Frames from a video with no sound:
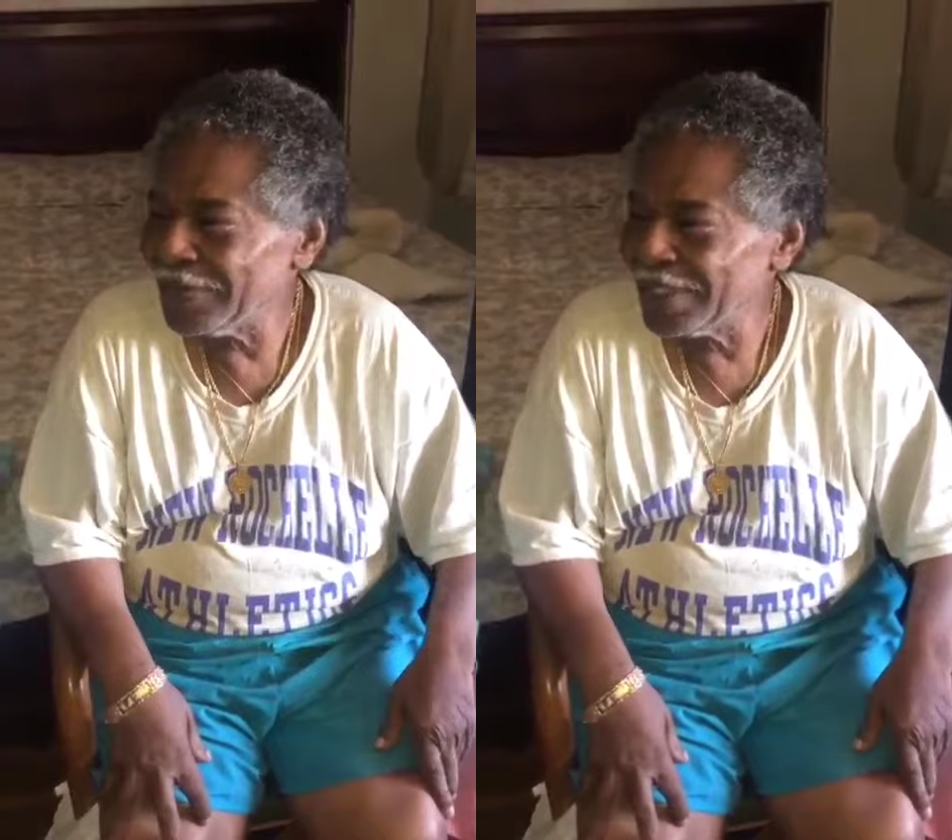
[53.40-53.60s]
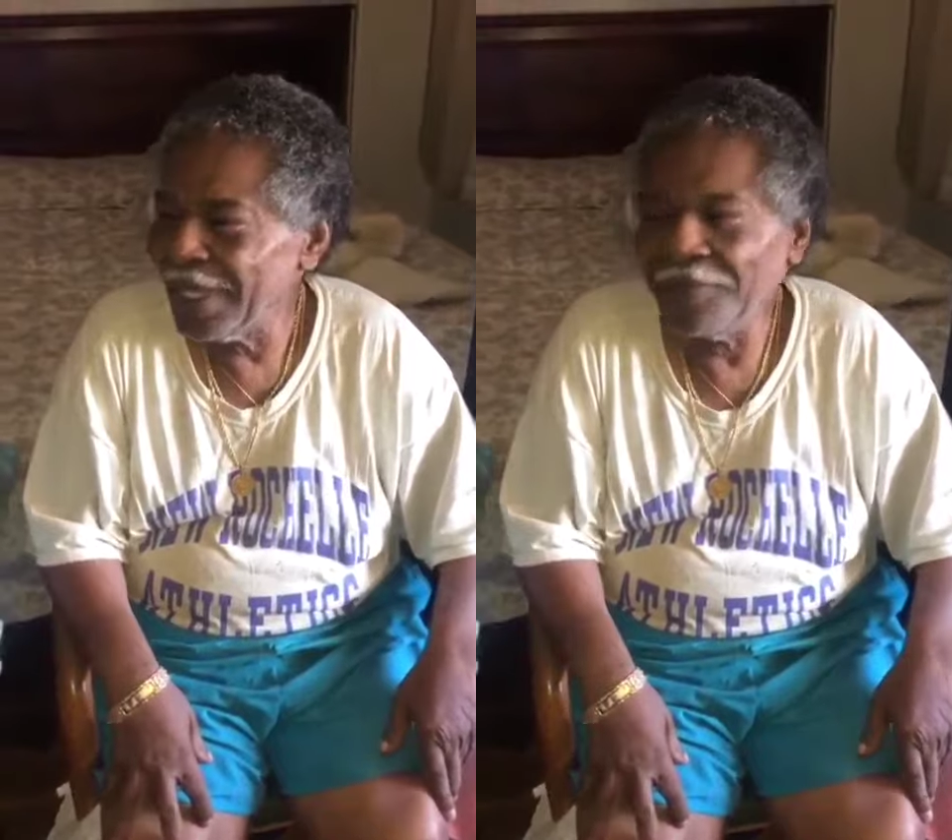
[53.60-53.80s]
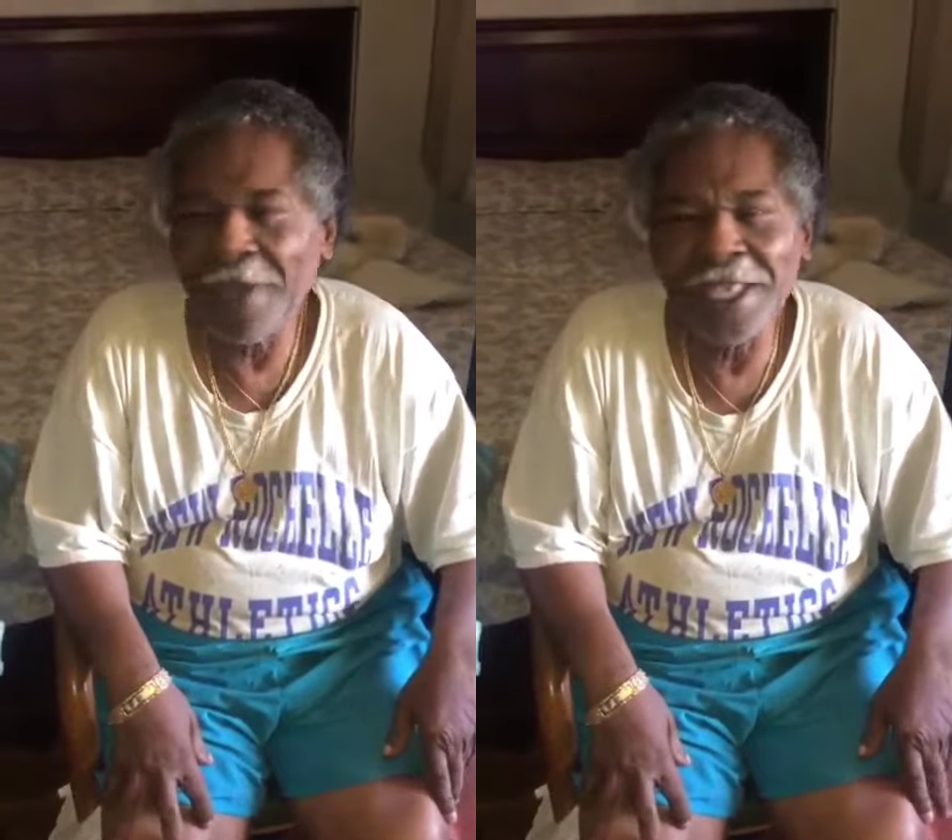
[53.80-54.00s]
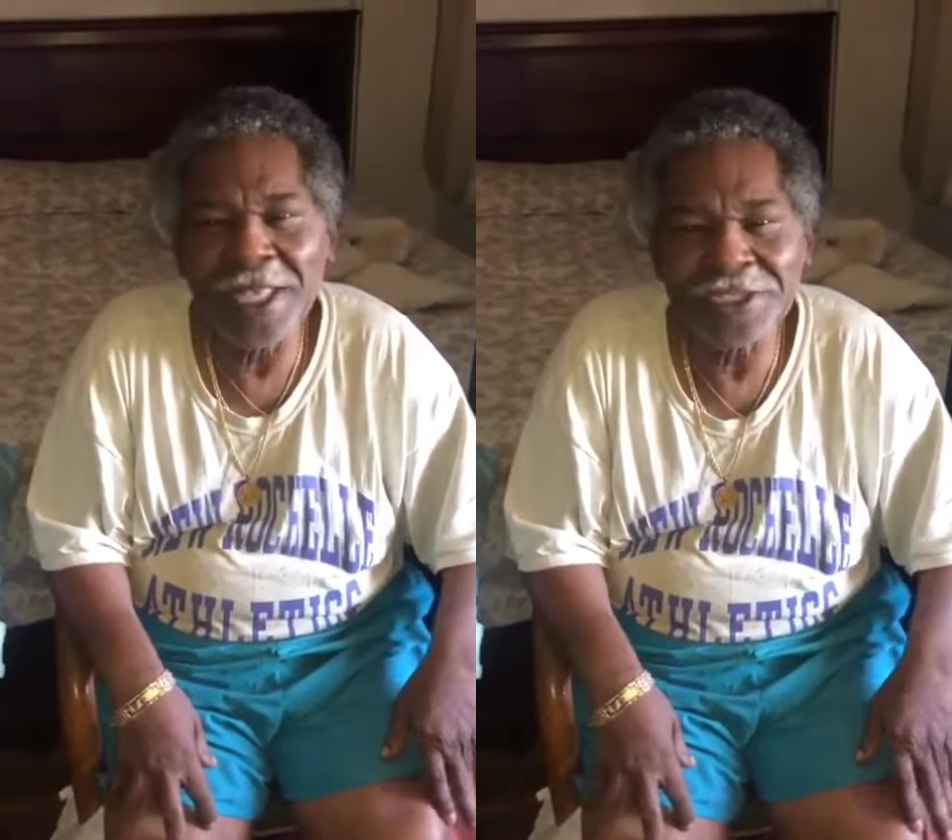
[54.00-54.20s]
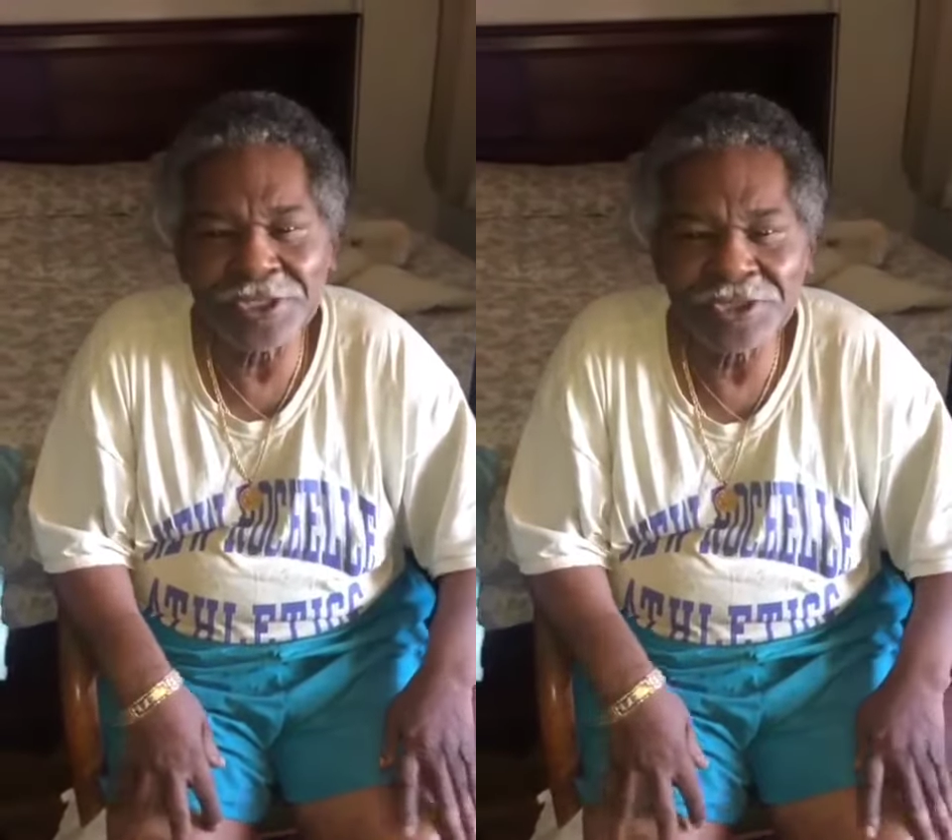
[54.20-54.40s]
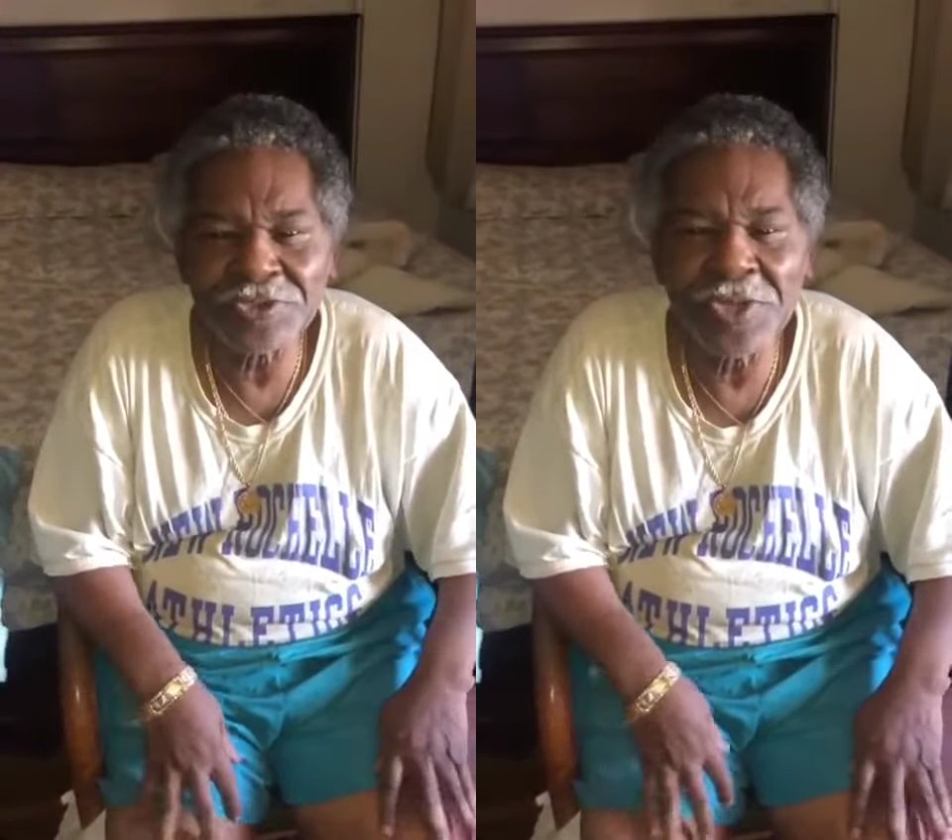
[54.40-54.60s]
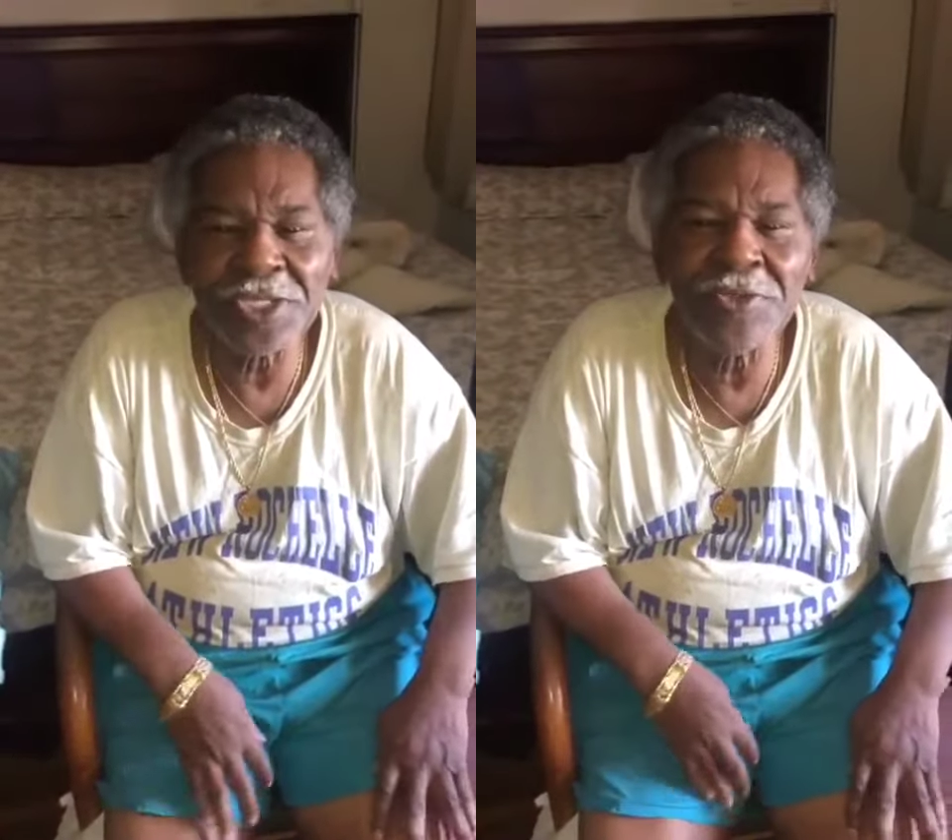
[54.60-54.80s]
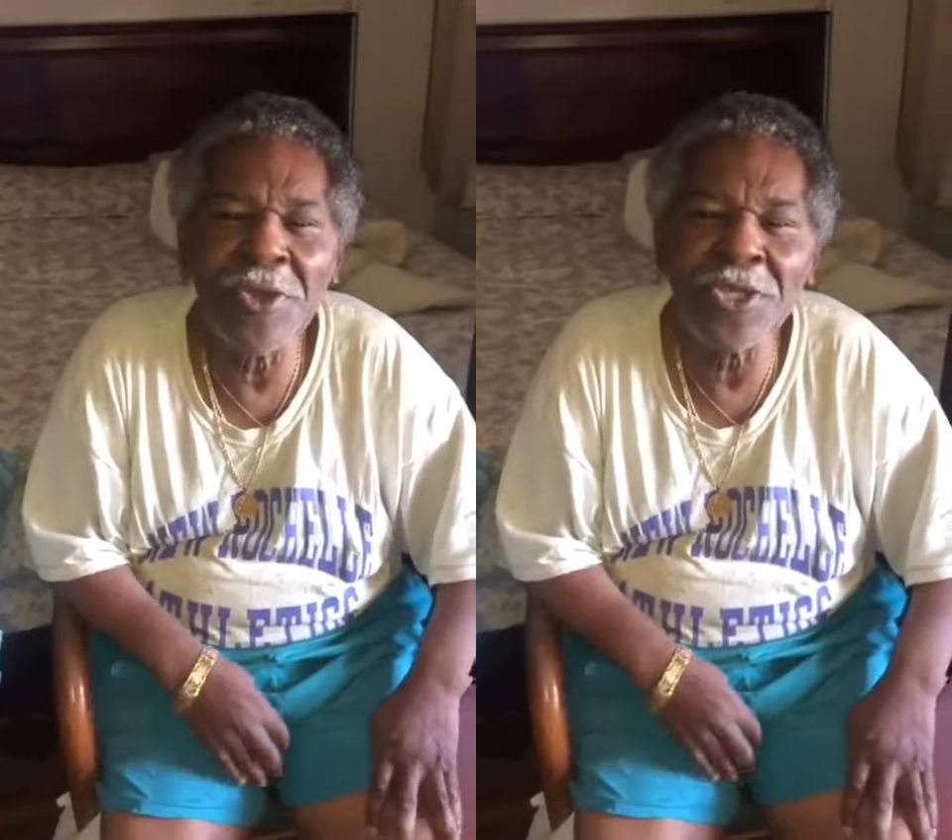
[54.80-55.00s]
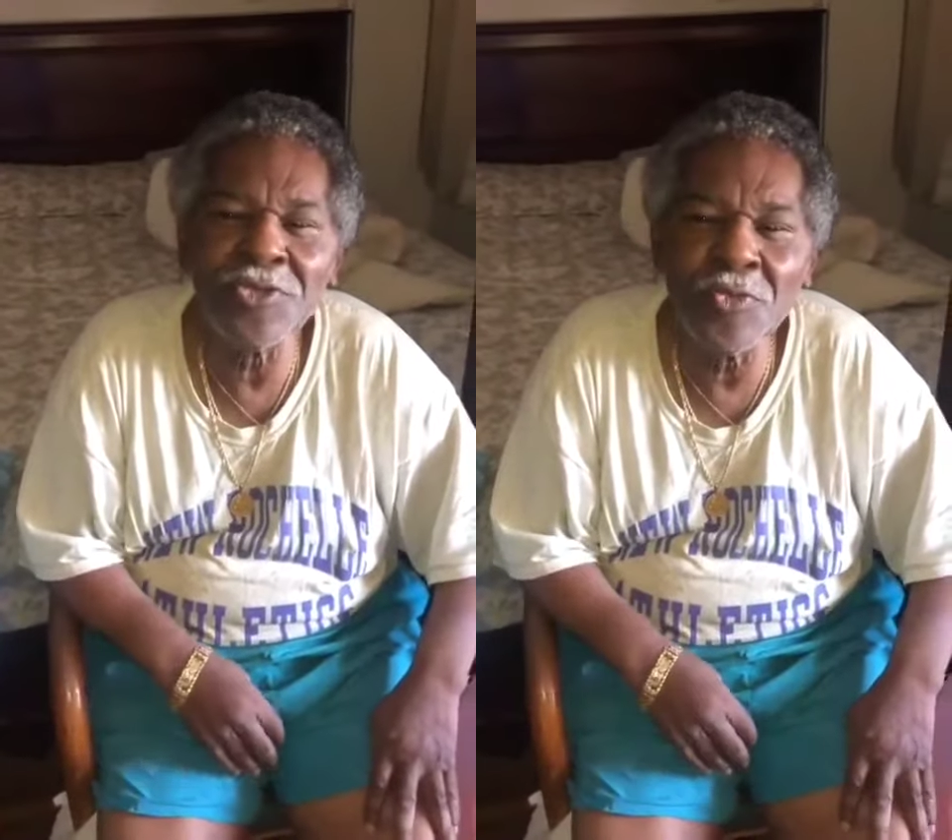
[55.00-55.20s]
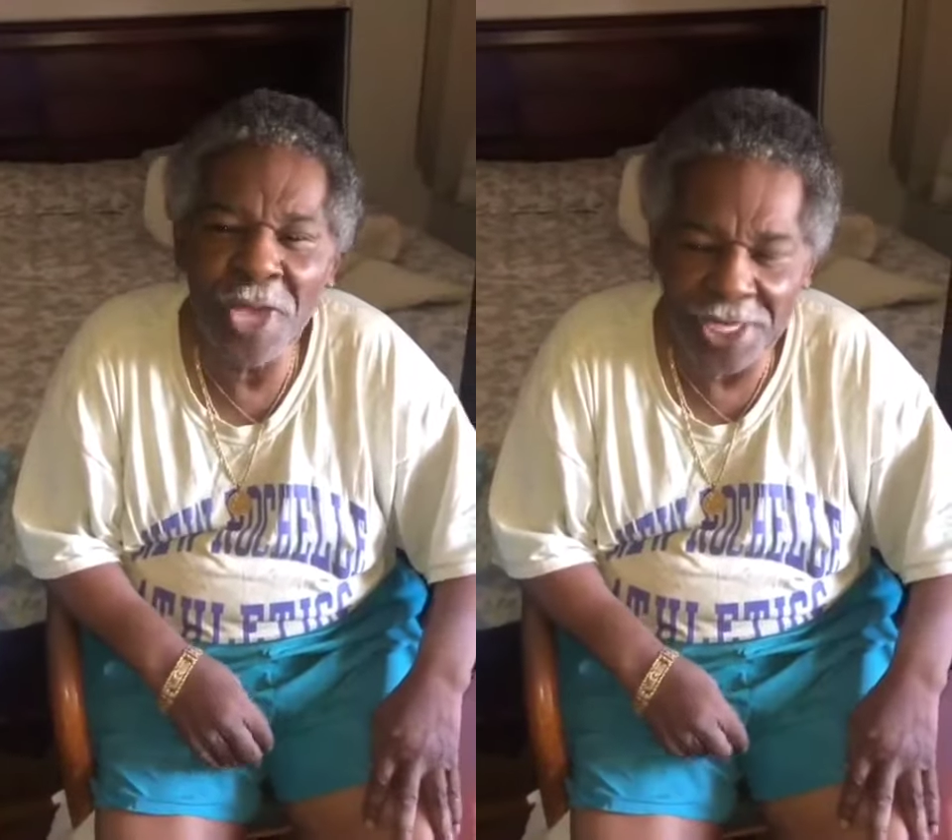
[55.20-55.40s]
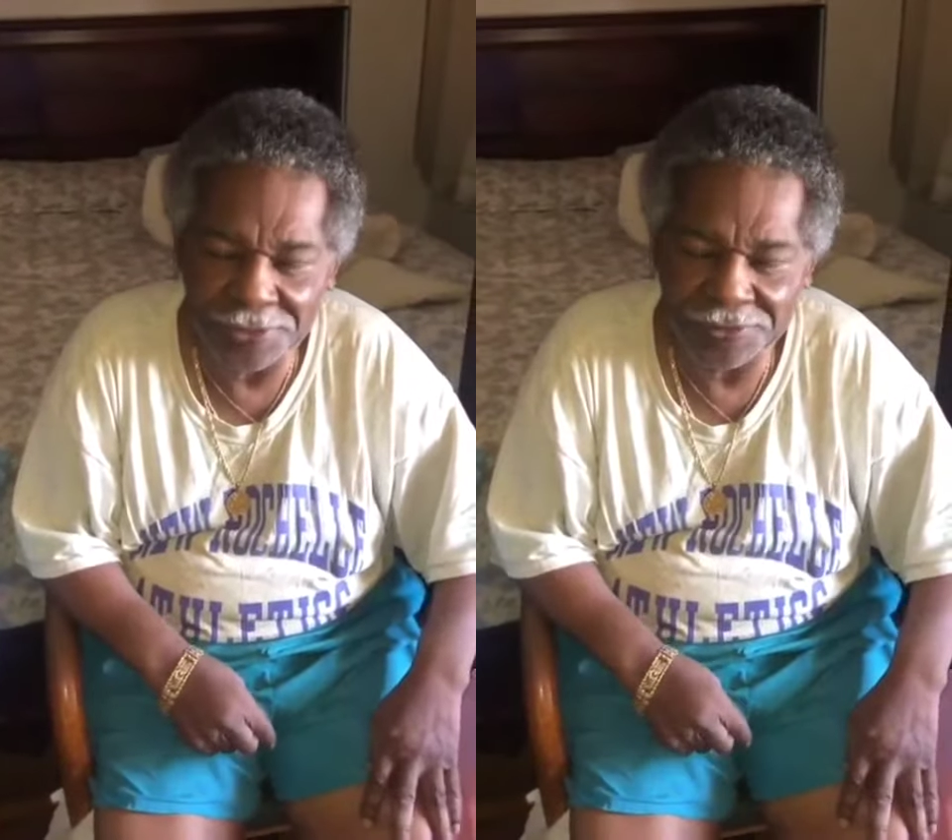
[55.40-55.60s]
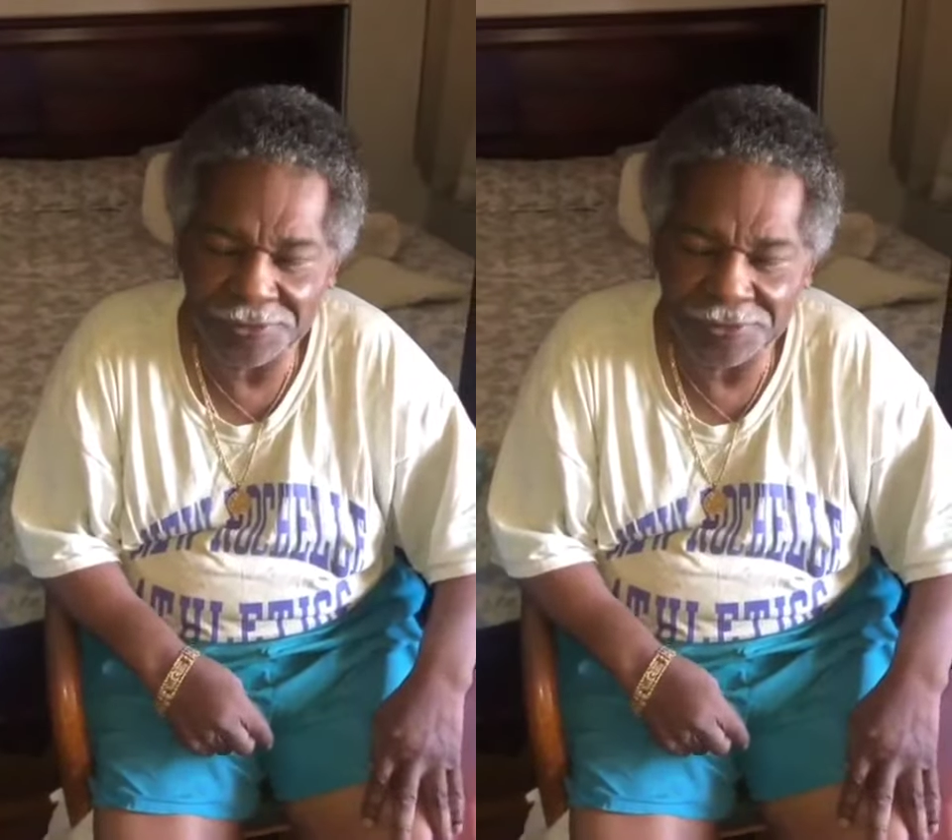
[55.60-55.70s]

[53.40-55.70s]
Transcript: If an electric train going west,